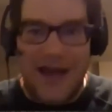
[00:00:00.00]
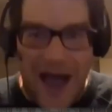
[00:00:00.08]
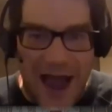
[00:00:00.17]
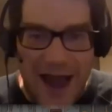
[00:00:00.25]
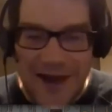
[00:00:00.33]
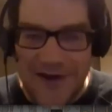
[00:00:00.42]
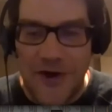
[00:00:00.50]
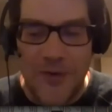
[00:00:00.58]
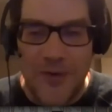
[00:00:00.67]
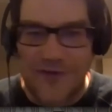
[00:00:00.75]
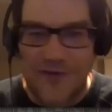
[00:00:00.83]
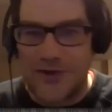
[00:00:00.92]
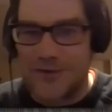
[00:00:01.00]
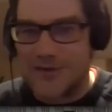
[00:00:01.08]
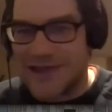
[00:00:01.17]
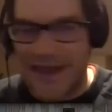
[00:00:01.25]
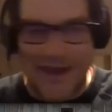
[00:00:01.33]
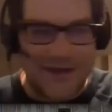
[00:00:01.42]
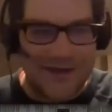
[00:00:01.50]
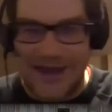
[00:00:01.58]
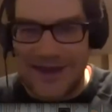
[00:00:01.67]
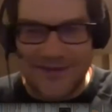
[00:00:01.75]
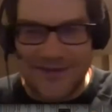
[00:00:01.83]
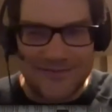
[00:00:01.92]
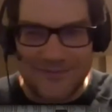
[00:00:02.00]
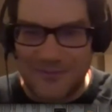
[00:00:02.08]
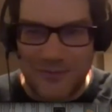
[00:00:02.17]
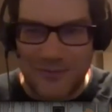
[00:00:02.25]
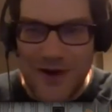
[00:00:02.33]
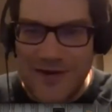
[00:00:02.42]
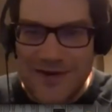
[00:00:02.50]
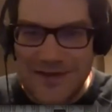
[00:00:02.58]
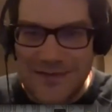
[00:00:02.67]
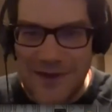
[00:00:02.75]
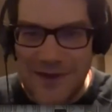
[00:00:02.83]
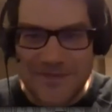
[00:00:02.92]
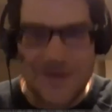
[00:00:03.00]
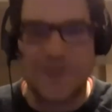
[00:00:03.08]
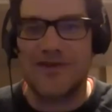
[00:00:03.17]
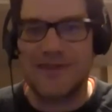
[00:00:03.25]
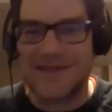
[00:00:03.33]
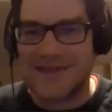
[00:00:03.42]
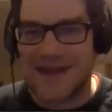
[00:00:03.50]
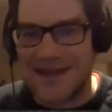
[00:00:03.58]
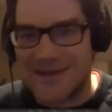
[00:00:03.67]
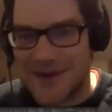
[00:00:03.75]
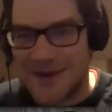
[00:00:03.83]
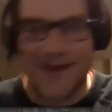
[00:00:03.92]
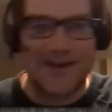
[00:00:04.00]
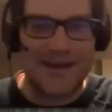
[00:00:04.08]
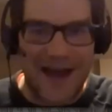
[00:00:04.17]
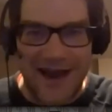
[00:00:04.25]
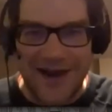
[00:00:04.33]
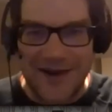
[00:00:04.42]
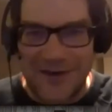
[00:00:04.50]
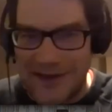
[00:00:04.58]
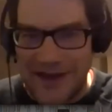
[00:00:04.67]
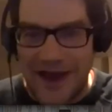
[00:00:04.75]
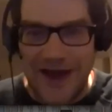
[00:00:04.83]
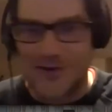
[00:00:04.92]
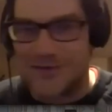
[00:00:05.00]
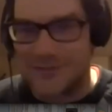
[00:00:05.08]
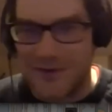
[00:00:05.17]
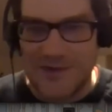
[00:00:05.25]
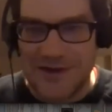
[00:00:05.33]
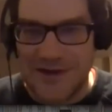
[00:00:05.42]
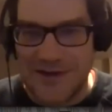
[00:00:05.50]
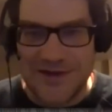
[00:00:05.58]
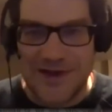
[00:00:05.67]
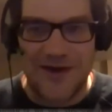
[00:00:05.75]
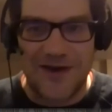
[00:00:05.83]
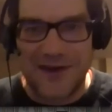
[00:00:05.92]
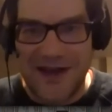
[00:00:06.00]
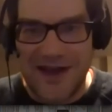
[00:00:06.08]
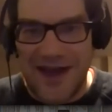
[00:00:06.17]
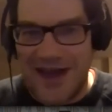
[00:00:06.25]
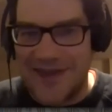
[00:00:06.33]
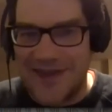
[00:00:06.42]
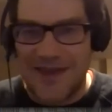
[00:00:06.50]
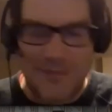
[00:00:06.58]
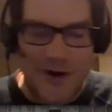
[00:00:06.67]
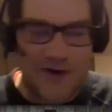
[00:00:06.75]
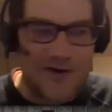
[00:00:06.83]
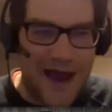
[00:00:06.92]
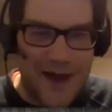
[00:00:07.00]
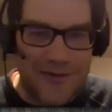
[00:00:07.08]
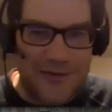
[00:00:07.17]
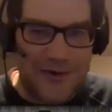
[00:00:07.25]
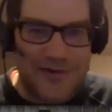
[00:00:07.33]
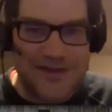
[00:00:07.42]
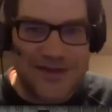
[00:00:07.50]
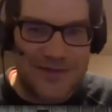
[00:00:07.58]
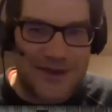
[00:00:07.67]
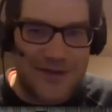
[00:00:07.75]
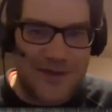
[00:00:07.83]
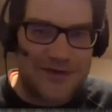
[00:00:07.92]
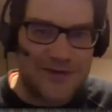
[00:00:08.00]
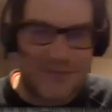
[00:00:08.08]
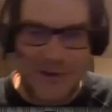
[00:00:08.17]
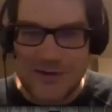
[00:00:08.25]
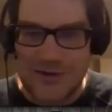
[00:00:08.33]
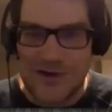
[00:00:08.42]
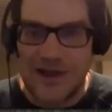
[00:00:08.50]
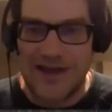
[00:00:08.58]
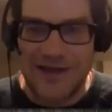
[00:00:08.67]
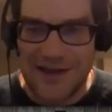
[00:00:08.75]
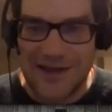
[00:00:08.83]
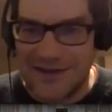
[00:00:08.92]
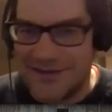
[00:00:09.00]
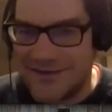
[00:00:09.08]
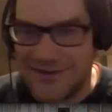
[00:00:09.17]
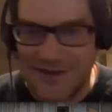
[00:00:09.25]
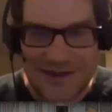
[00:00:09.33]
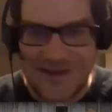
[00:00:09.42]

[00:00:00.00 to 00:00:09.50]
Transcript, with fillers: I don't know, whatever it was like in, where is he from? Somewhere in the States, right? I don't know, like 150 years ago. And then Margaret Atwood wrote something about the future Gideon,